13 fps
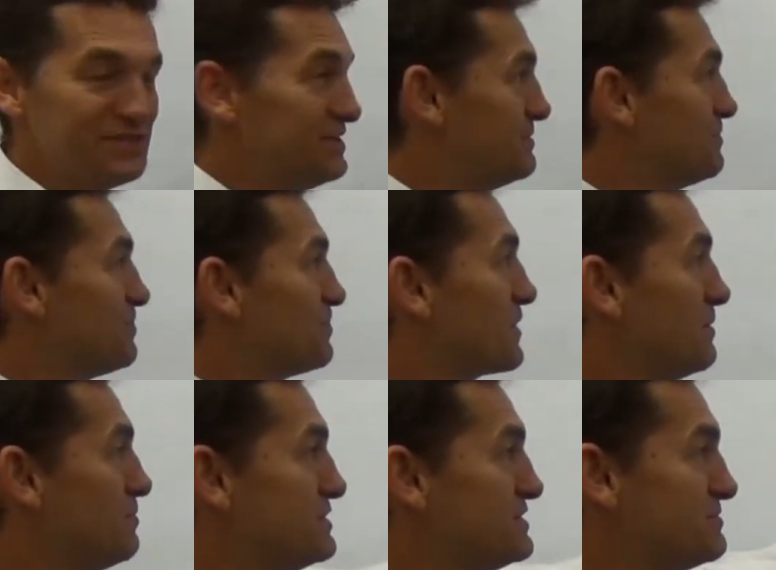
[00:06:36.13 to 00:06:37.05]
10. A
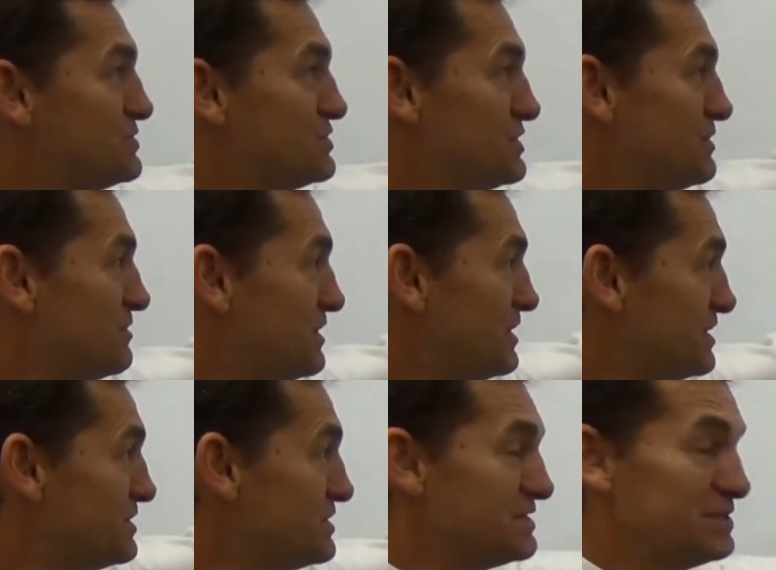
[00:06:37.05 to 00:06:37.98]
piece of machinery
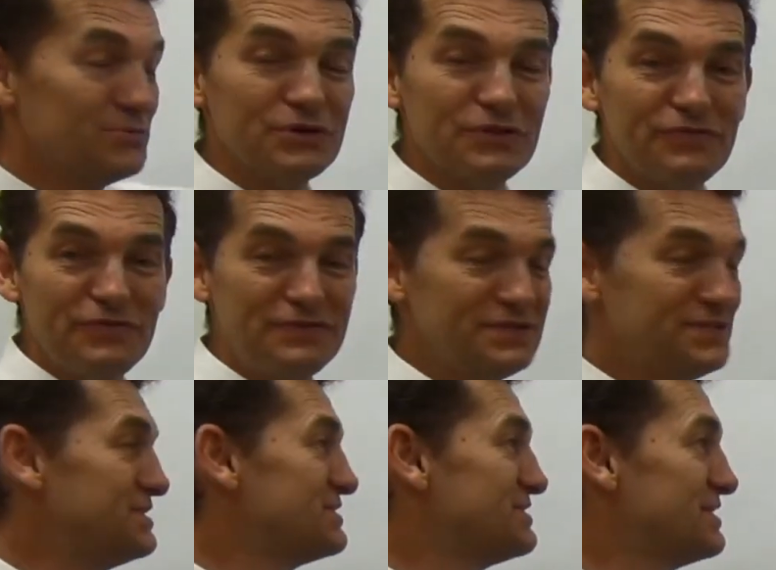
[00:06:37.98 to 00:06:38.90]
initially worth
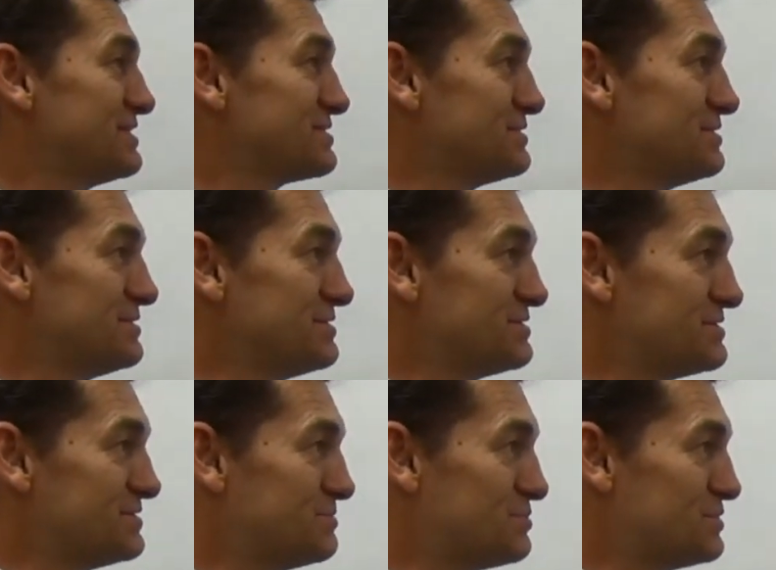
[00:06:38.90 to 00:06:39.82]

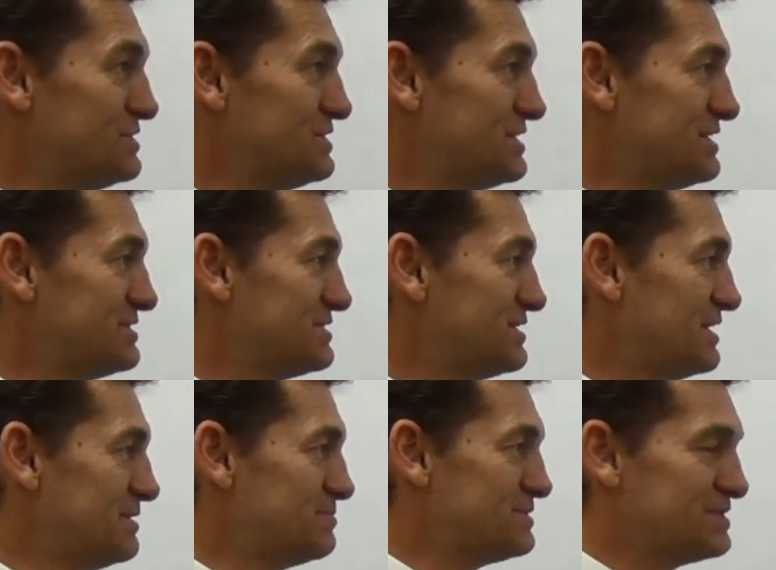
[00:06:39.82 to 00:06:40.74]
$56,000 depreciates at
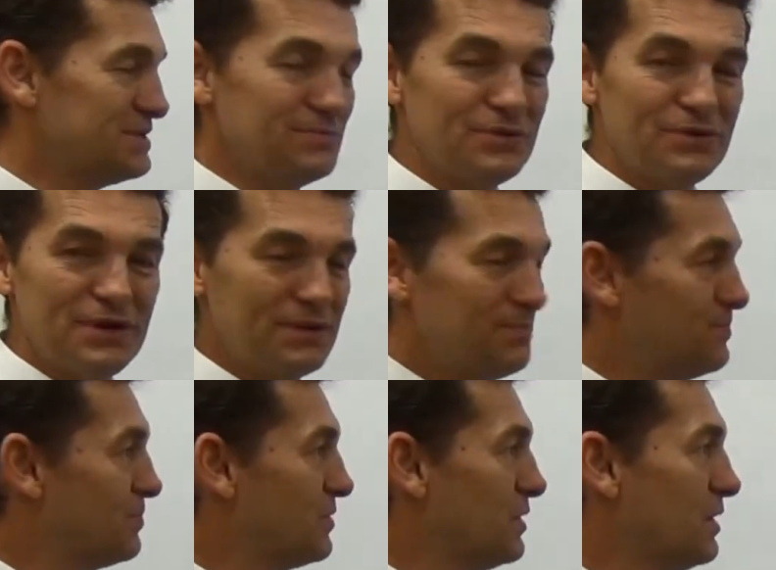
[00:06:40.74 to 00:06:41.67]
8% per annum.
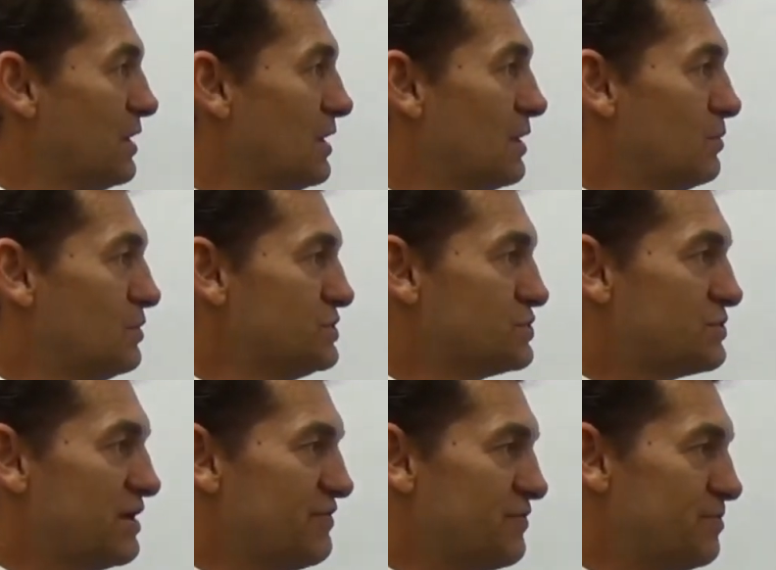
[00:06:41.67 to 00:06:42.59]
Which
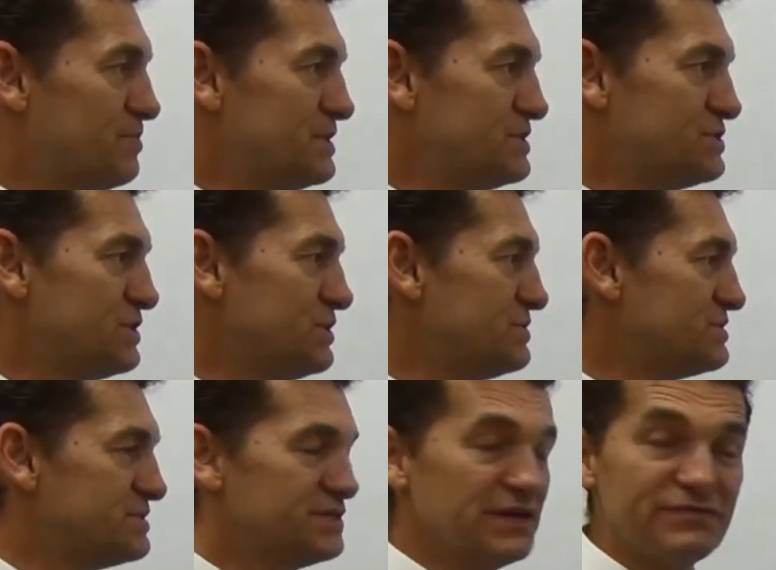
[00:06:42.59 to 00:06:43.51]
graph best shows
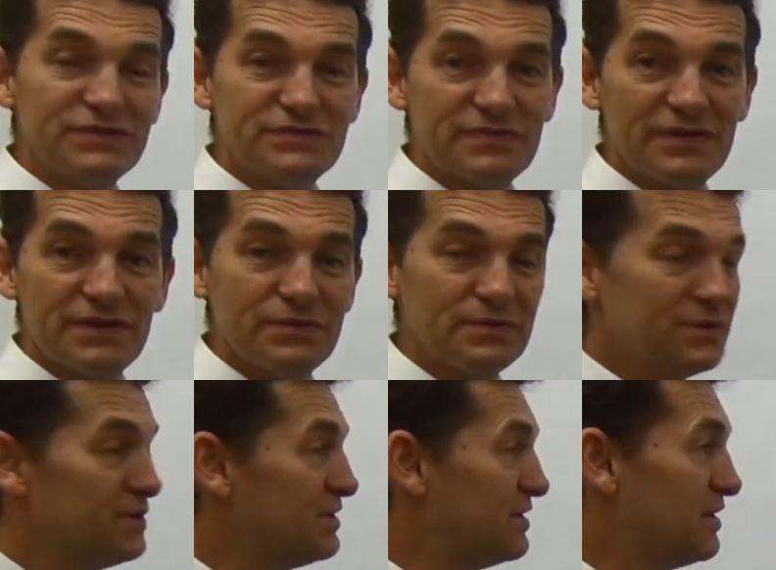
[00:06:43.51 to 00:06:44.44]
the salvage value
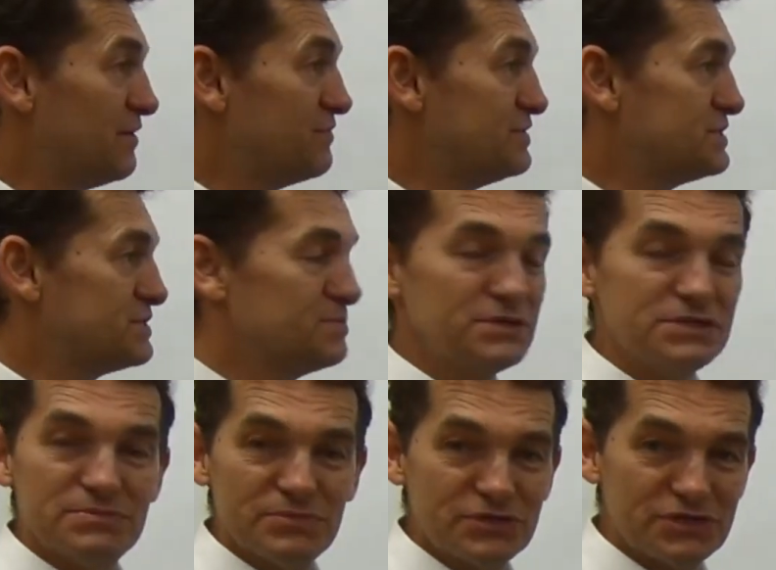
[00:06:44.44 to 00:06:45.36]
of this
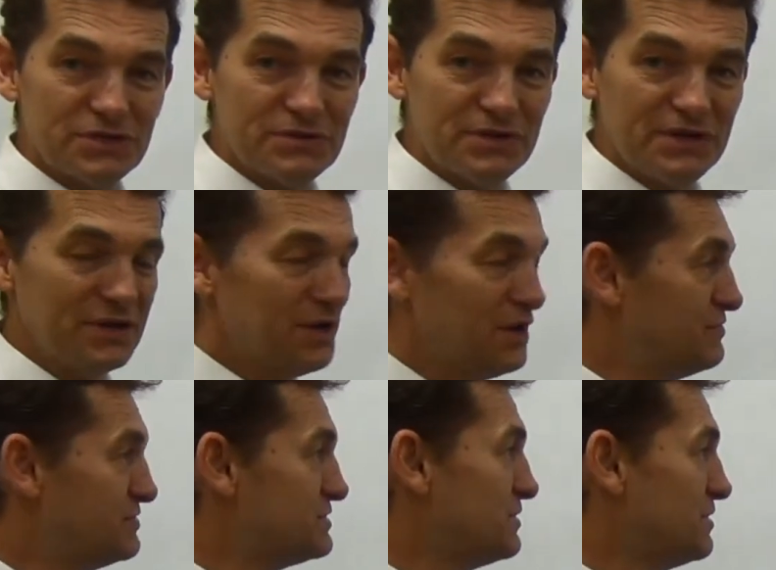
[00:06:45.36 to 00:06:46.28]
piece of machinery
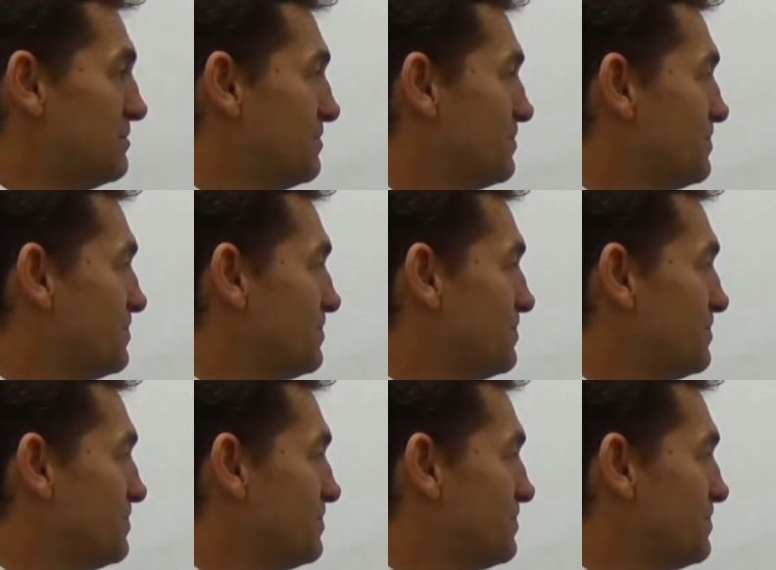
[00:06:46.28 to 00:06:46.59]
over time?